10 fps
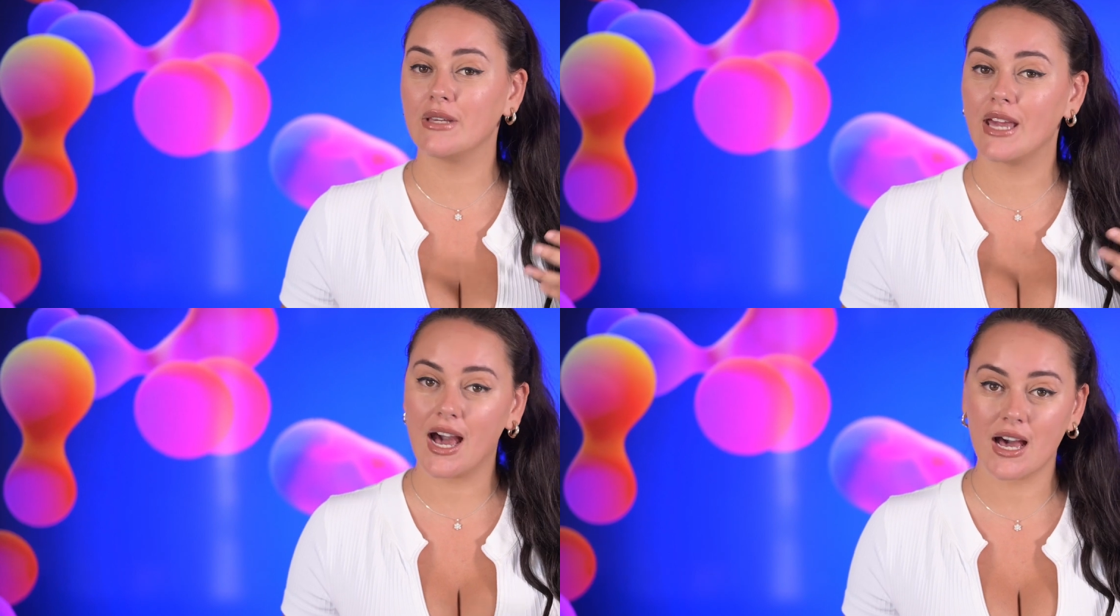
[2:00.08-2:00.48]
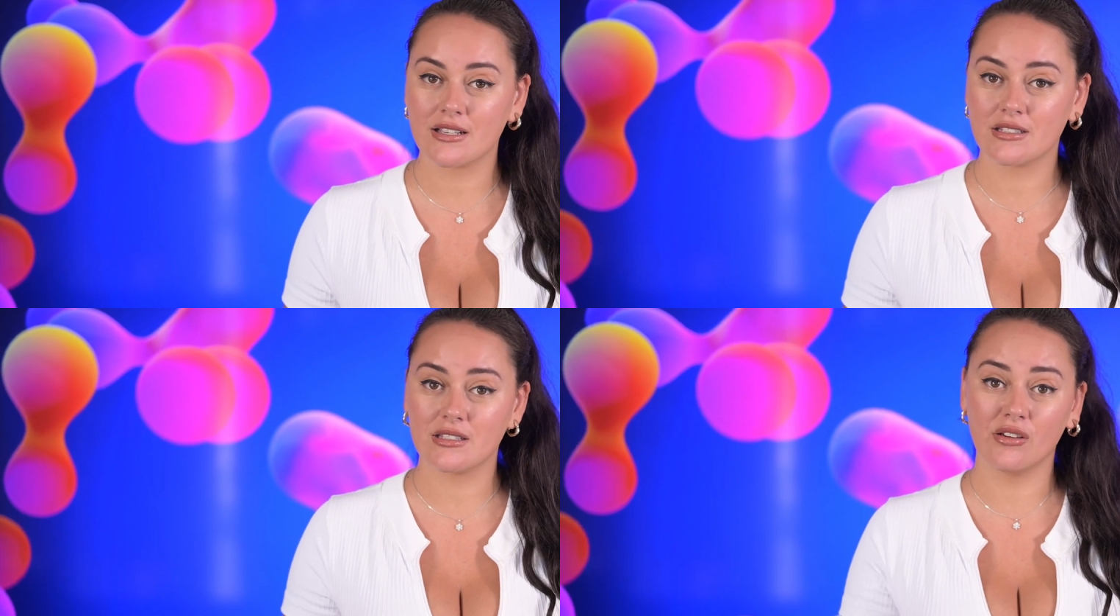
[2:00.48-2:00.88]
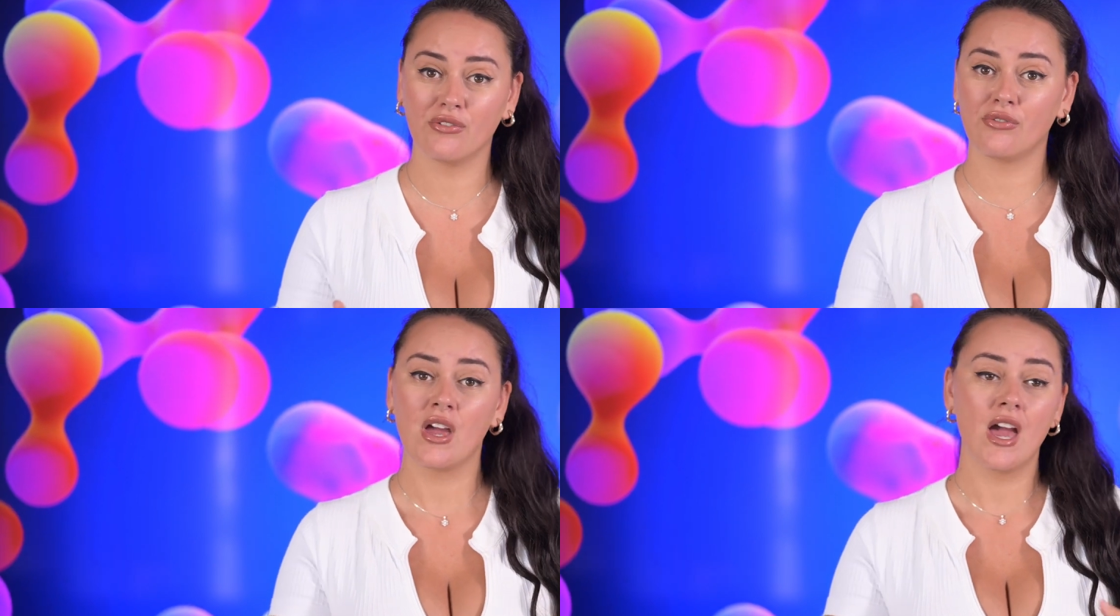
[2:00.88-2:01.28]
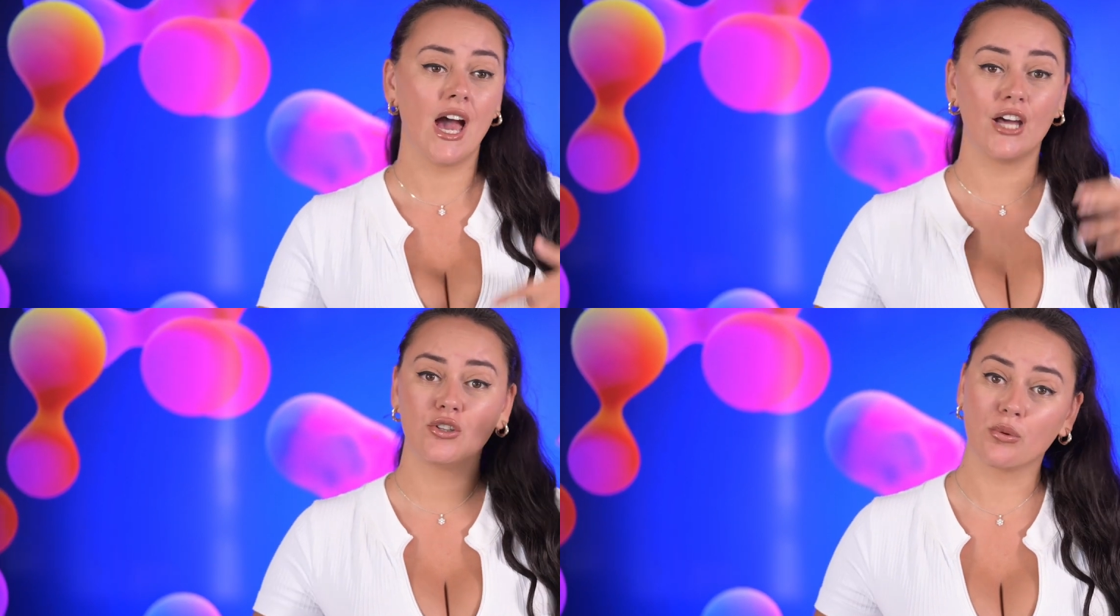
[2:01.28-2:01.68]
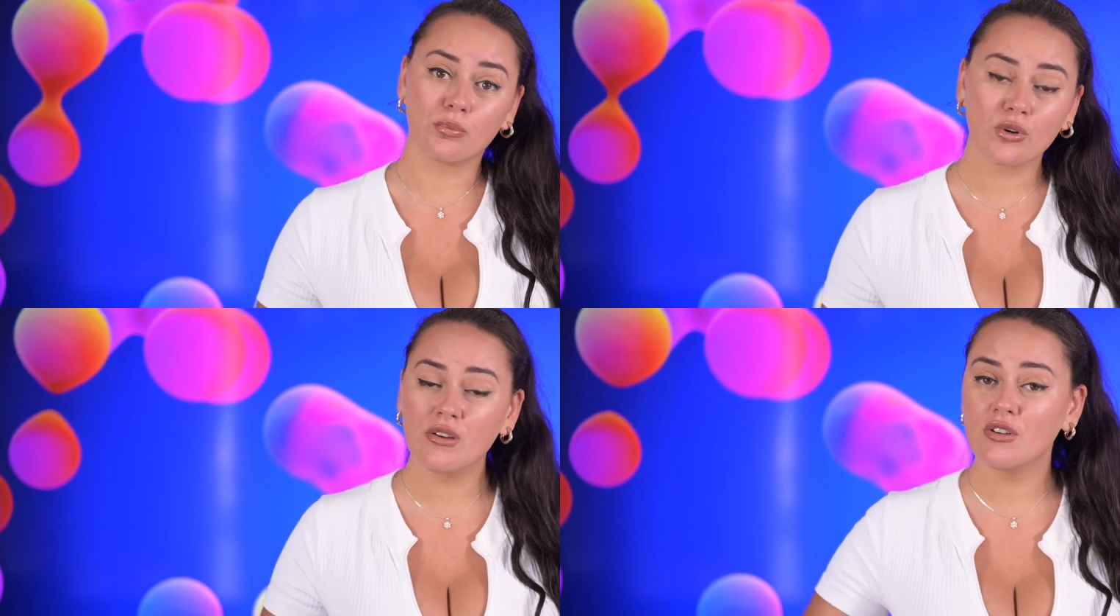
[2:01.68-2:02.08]
be asked if at your
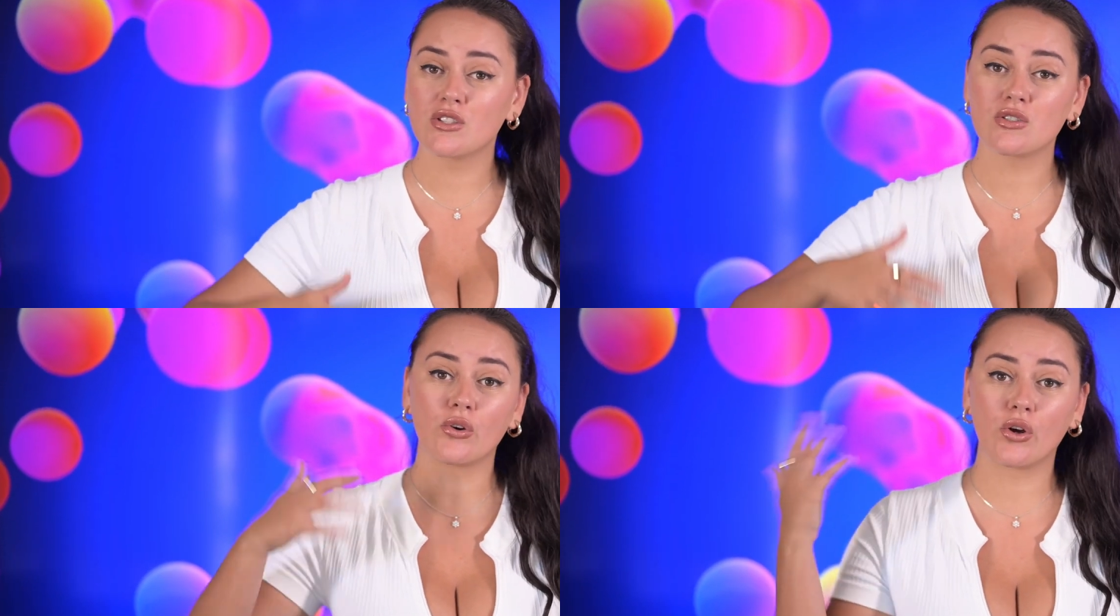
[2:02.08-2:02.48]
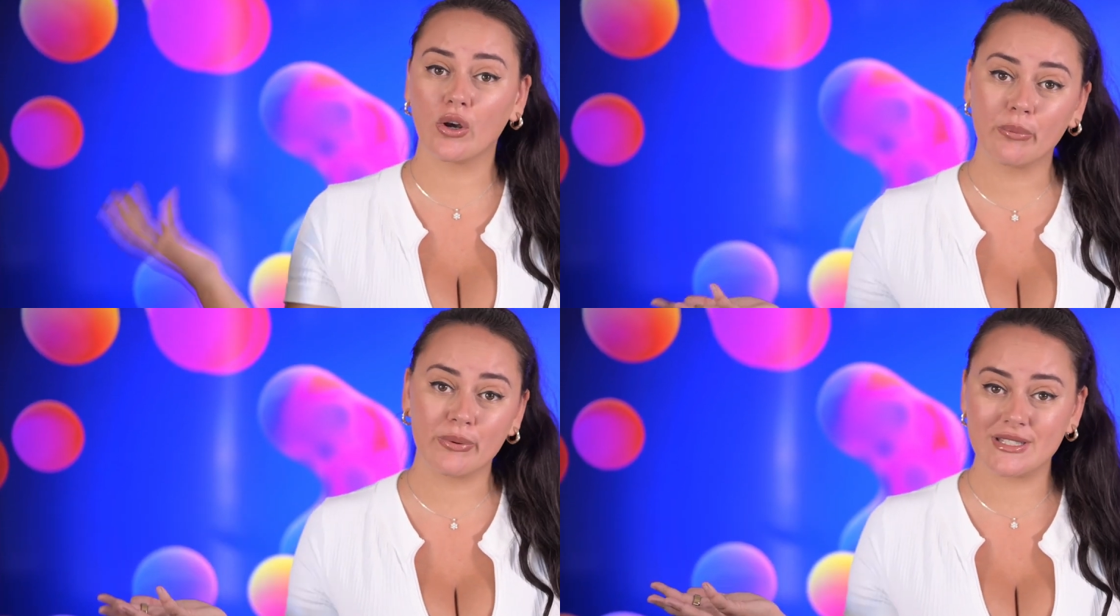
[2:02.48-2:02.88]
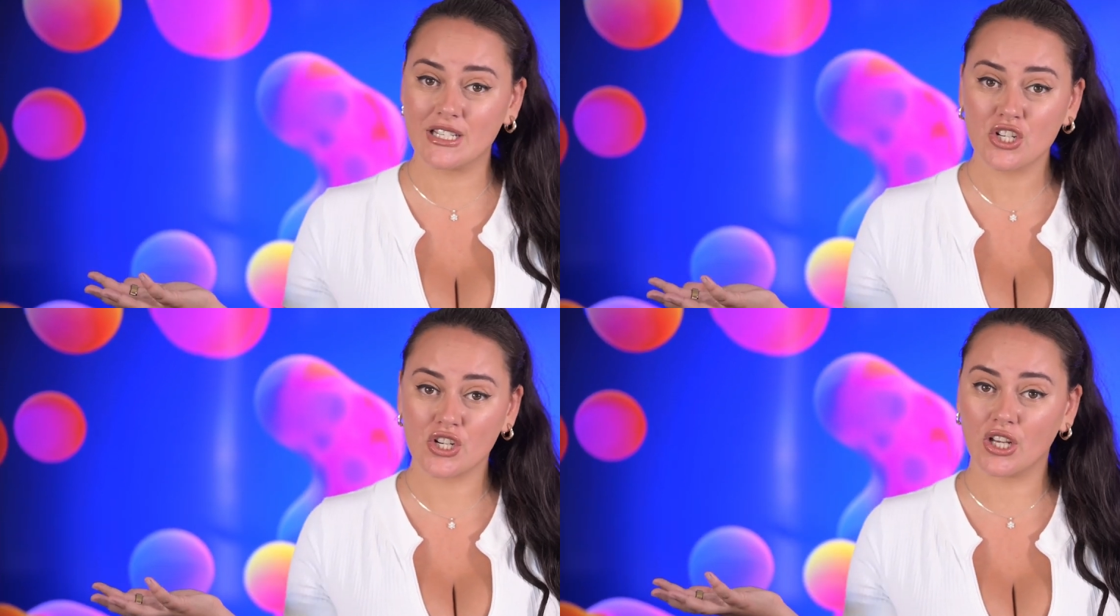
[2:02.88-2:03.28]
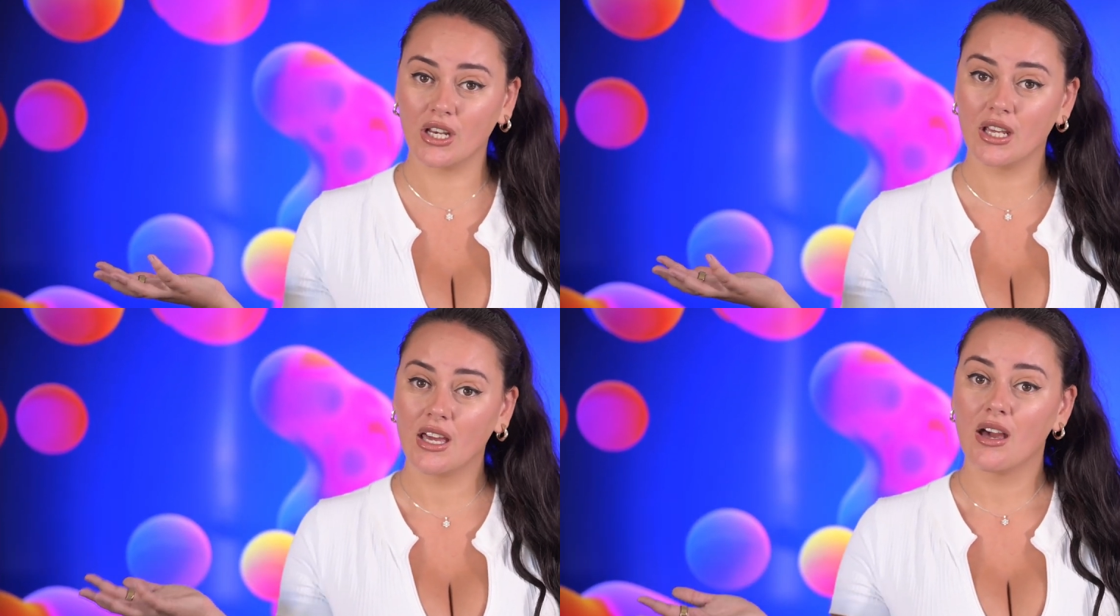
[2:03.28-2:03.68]
previous or current position,